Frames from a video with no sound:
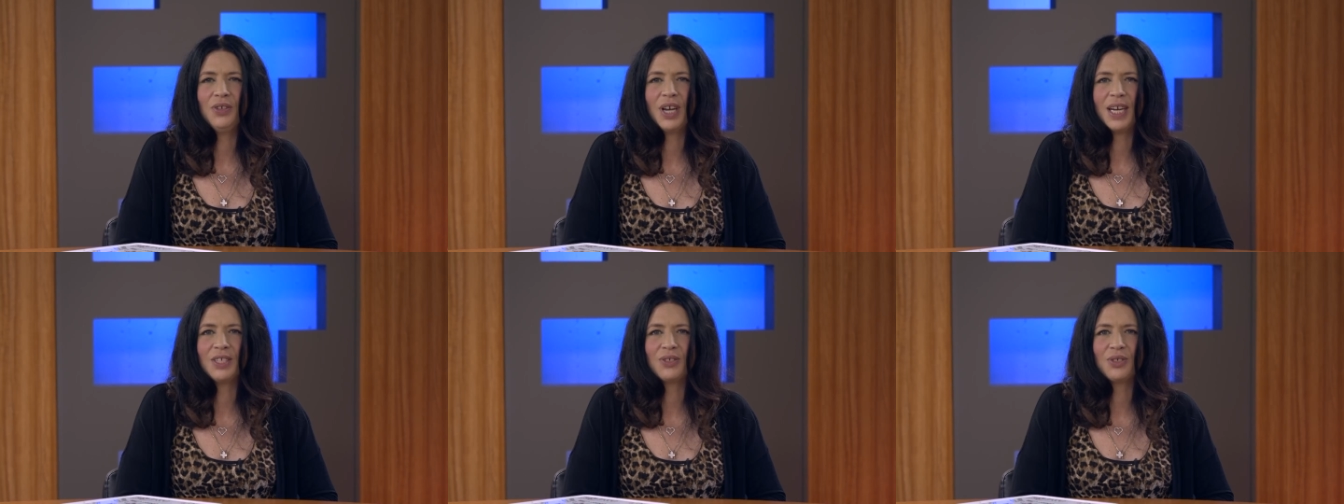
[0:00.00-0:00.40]
you
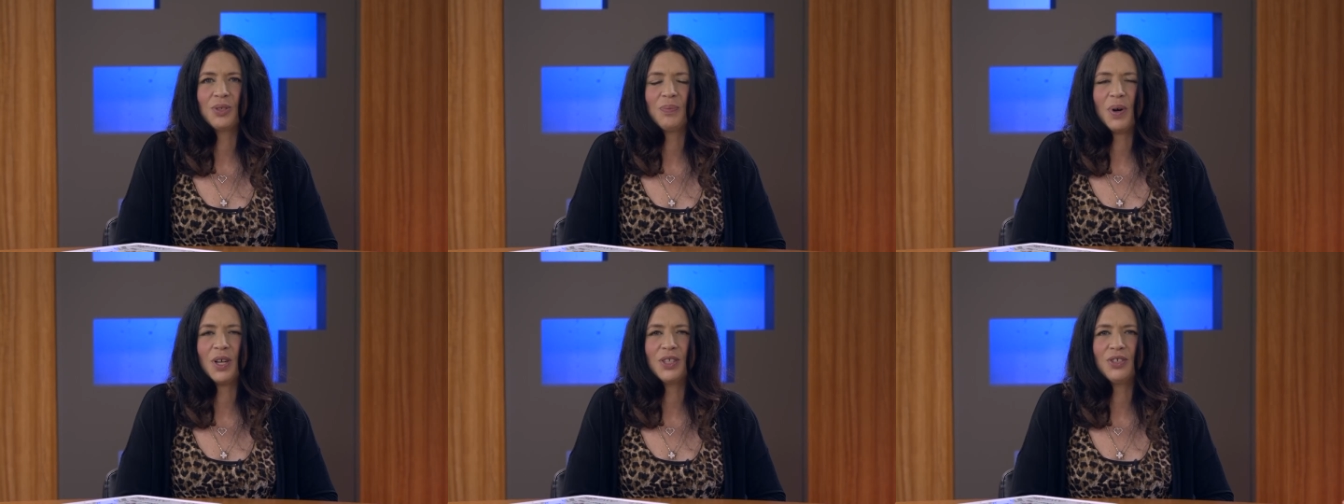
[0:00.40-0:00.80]
guys are
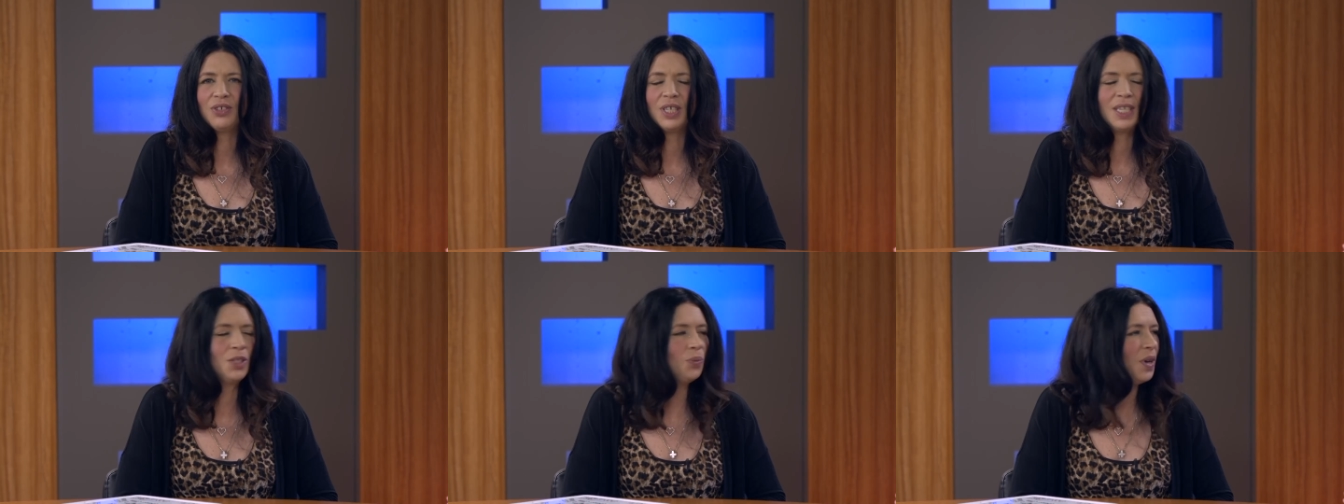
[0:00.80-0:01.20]

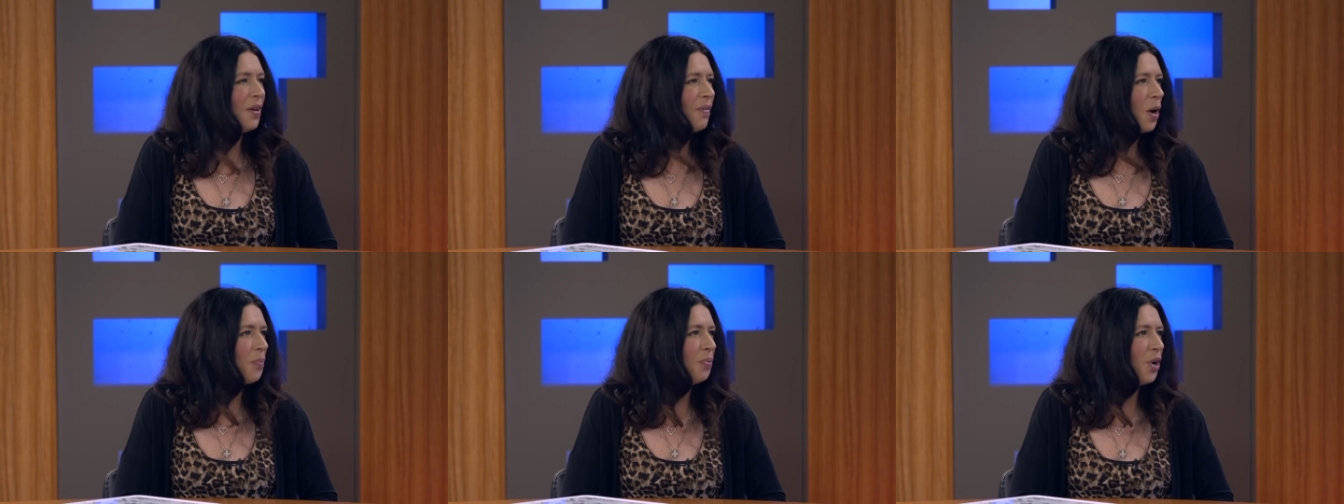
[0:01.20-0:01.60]
sponsoring us. We
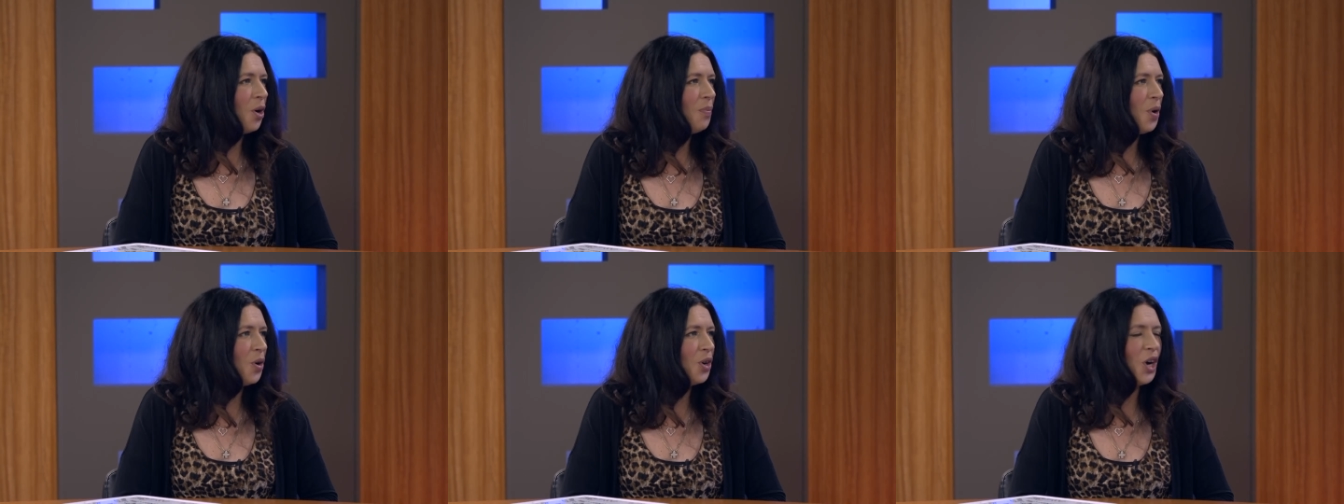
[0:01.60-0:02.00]
have our
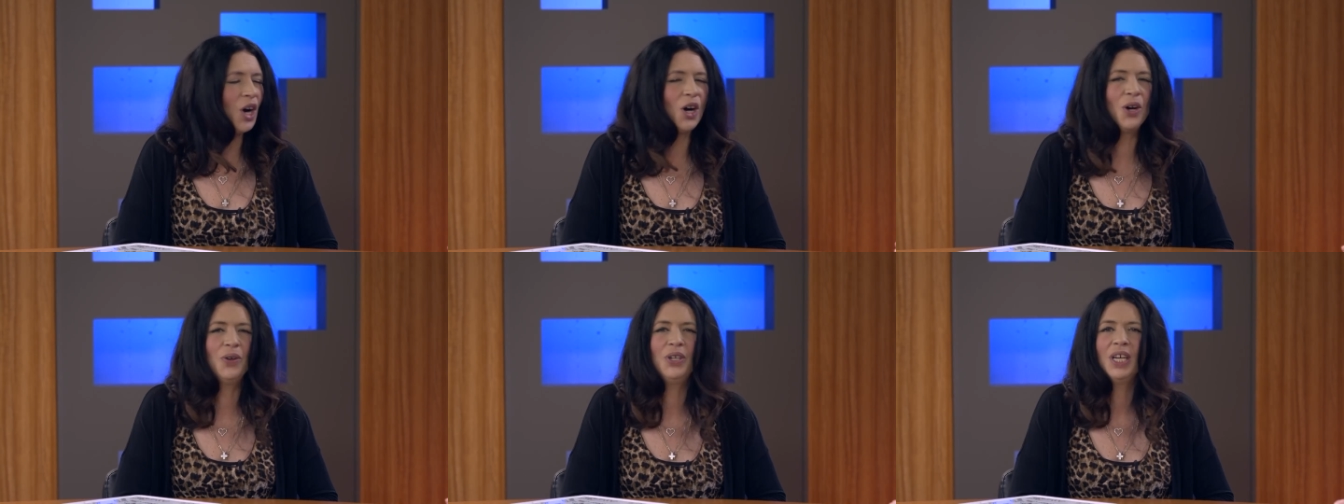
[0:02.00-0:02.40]
promo
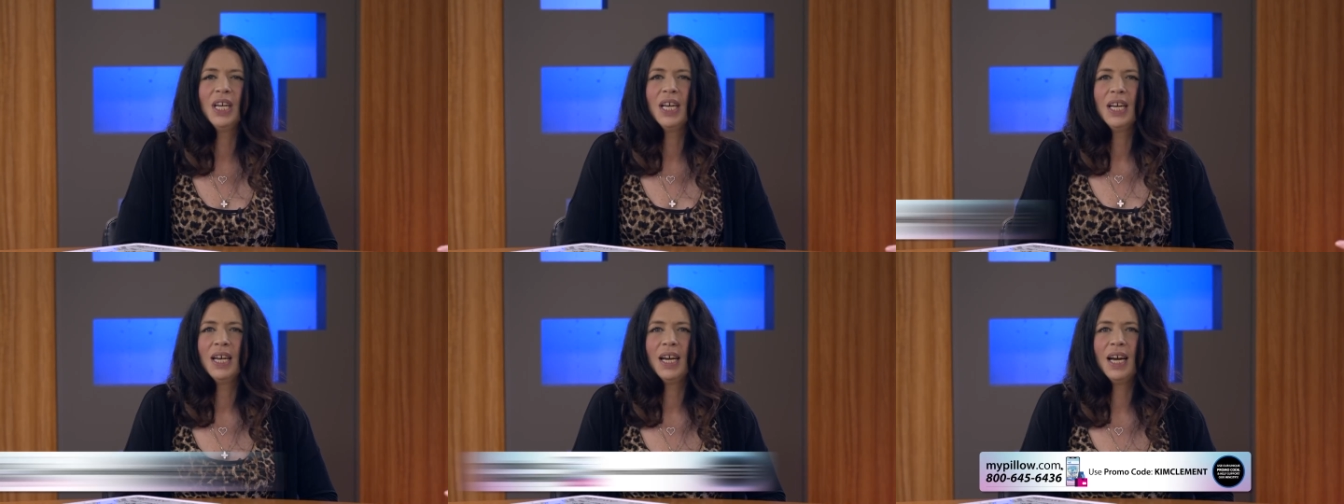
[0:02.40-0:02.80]
code,
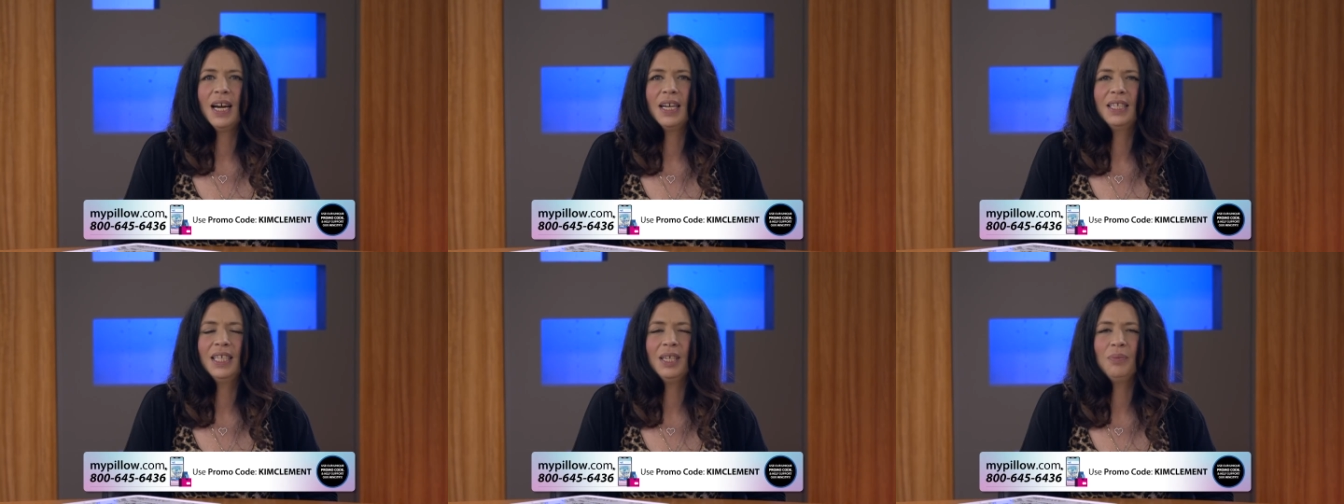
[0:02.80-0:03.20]

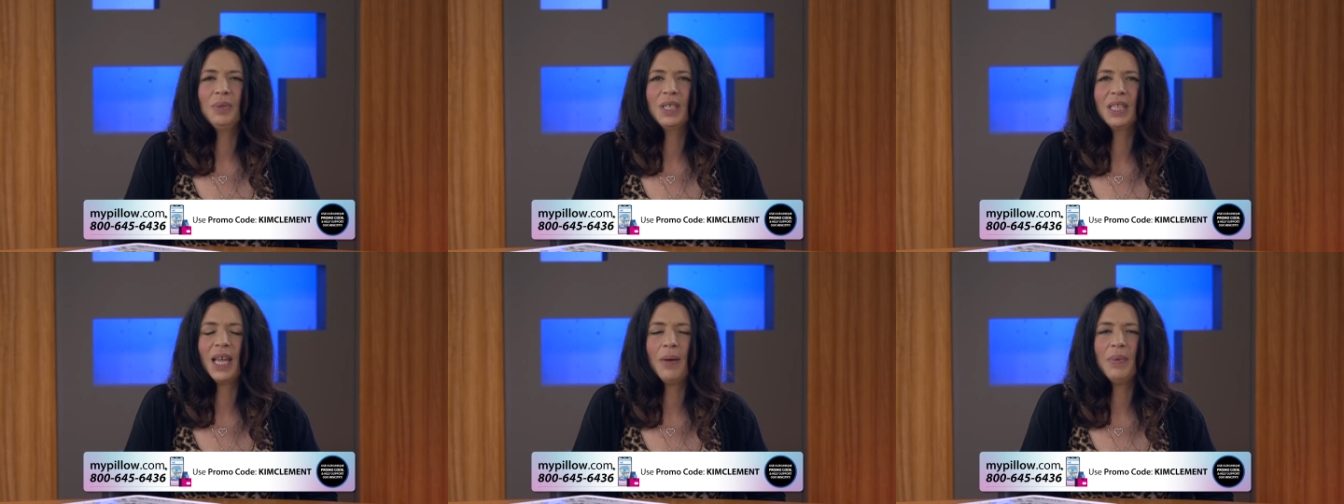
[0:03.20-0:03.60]
uh, Kim
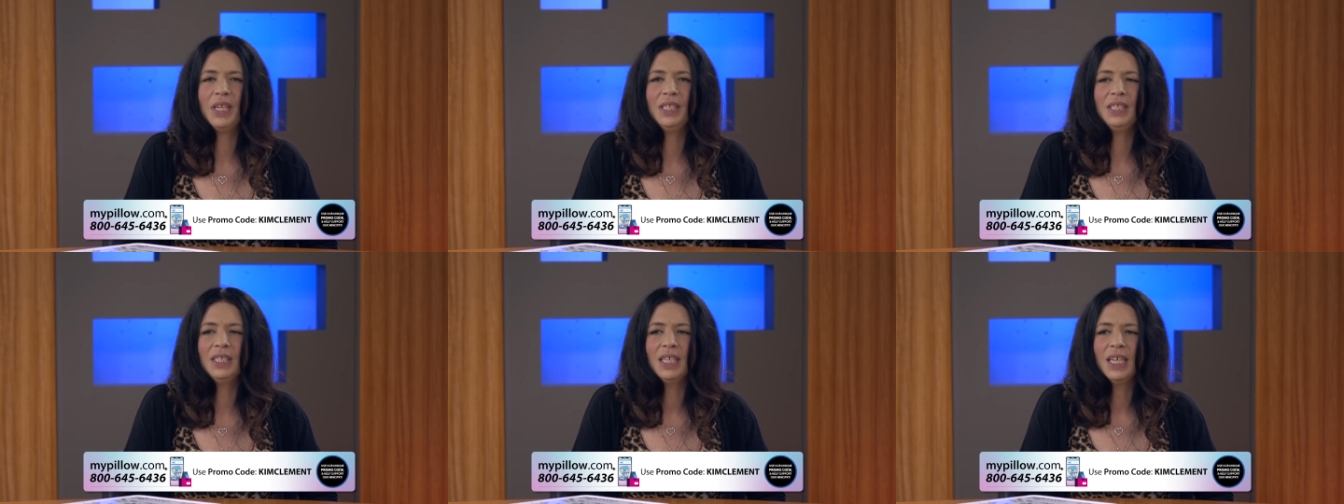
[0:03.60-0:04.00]
Clement,